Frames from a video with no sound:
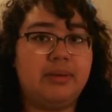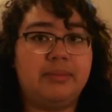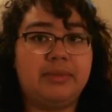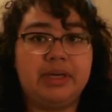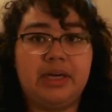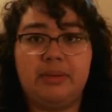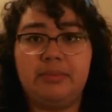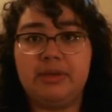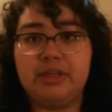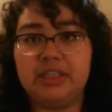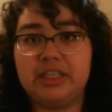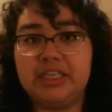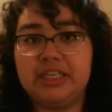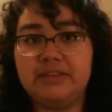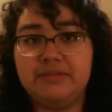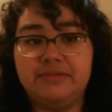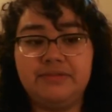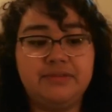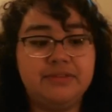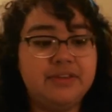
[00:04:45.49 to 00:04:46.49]
I'm gonna, I'm gonna
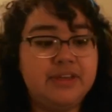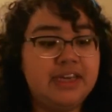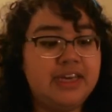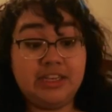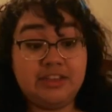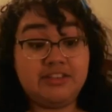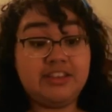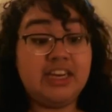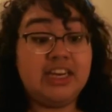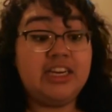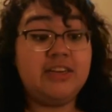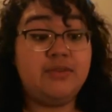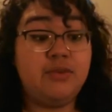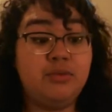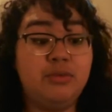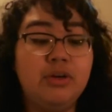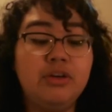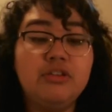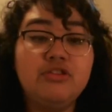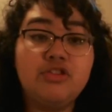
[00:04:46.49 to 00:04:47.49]
leave. And then to get
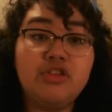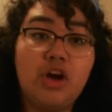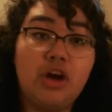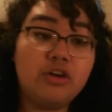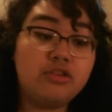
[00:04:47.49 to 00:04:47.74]
even worse,